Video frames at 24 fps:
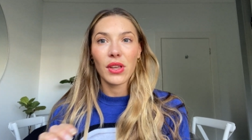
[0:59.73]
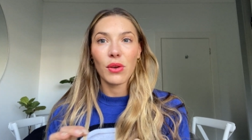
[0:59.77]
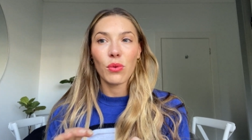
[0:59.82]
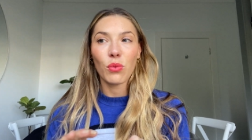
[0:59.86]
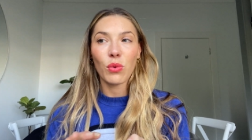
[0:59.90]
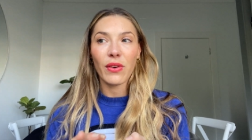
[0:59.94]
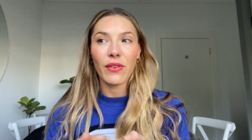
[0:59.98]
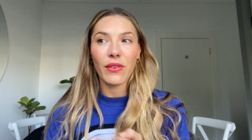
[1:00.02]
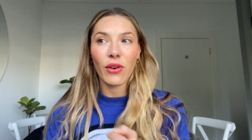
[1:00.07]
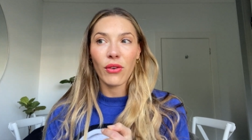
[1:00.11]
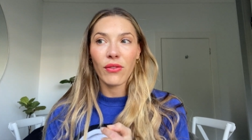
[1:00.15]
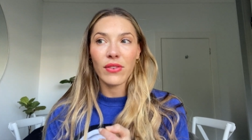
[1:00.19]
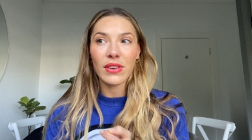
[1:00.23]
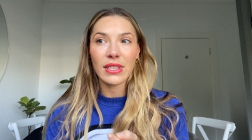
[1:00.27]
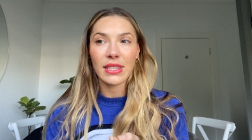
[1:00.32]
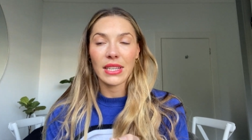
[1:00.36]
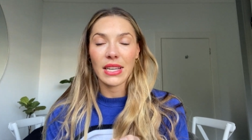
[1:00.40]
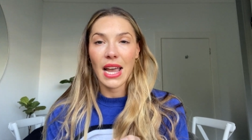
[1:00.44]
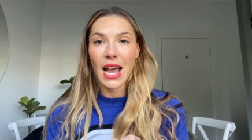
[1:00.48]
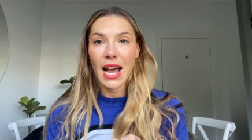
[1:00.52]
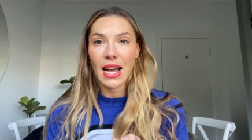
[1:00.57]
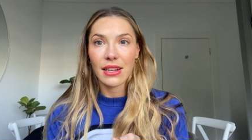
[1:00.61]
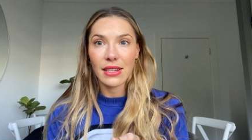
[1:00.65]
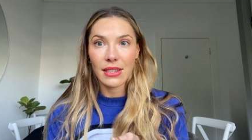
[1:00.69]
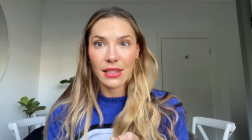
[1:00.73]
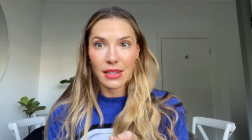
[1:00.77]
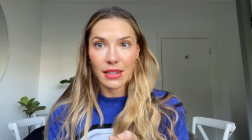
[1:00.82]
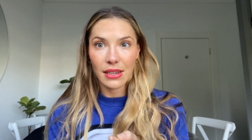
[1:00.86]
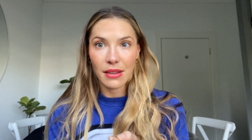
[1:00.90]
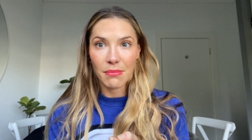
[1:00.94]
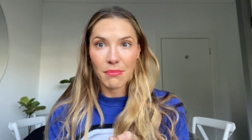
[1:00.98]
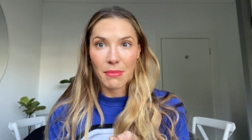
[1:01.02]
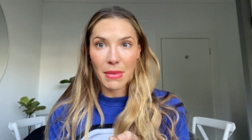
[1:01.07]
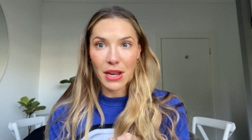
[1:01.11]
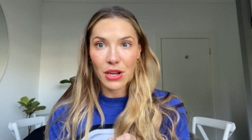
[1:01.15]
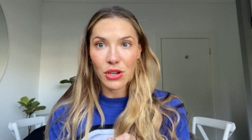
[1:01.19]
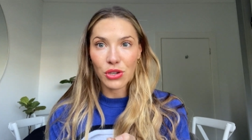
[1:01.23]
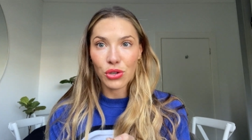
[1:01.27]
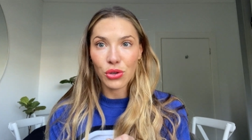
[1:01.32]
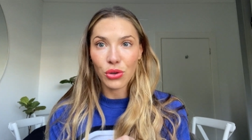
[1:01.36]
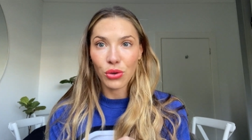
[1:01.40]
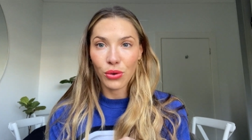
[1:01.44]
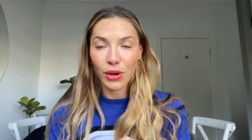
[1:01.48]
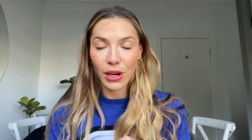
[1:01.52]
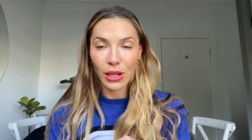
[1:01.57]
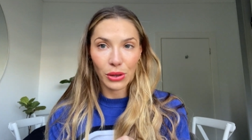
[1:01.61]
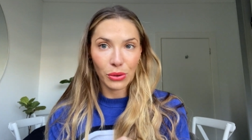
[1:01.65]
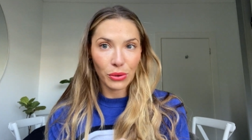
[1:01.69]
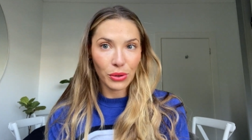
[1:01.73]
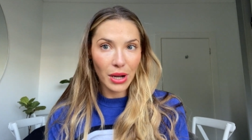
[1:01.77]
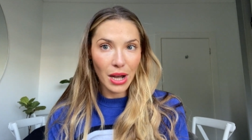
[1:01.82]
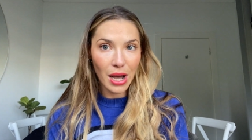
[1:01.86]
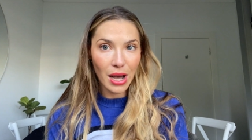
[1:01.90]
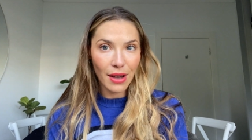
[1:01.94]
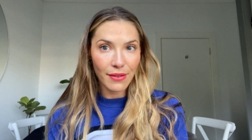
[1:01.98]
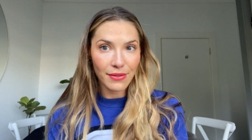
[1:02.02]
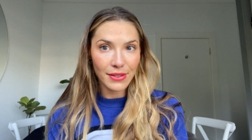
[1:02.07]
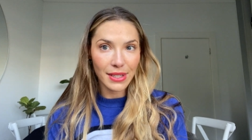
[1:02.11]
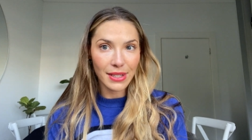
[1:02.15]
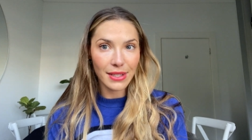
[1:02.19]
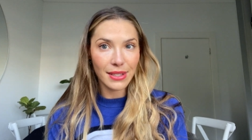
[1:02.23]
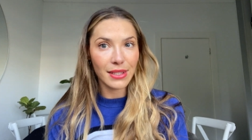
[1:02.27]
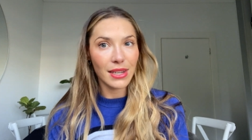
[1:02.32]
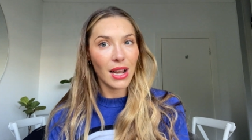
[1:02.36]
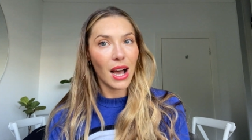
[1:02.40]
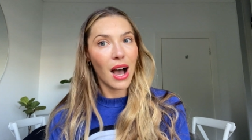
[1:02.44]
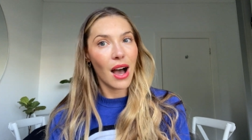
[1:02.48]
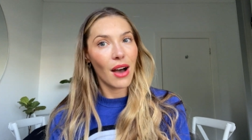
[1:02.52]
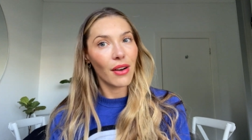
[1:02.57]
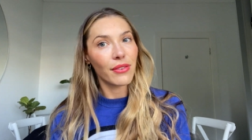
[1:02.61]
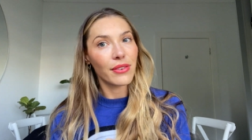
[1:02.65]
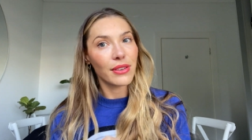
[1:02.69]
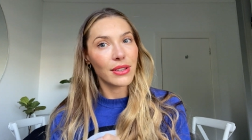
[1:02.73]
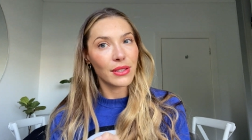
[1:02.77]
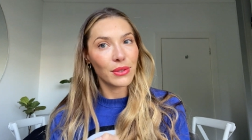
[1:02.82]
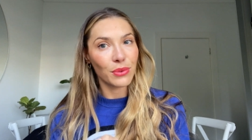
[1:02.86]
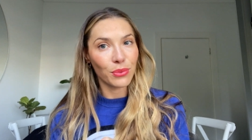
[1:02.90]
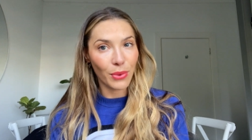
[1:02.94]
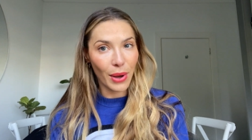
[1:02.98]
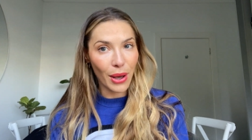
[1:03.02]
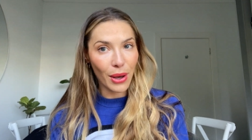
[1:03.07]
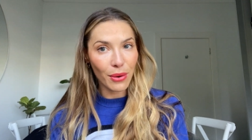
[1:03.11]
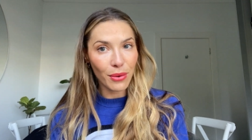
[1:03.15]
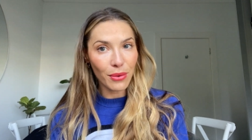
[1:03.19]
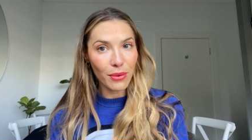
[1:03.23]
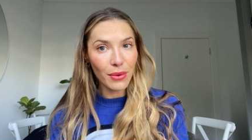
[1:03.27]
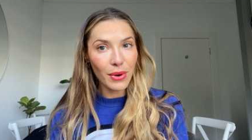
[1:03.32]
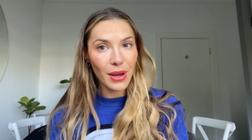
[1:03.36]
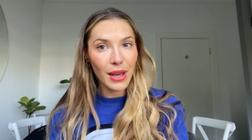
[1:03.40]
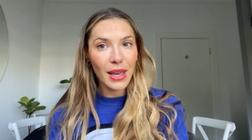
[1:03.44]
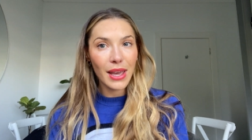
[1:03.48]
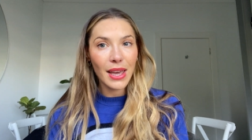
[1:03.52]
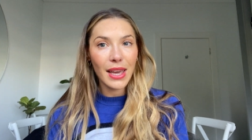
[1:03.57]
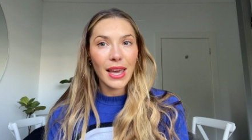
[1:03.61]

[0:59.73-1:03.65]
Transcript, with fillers: We've obviously had to mentor and look after staff as well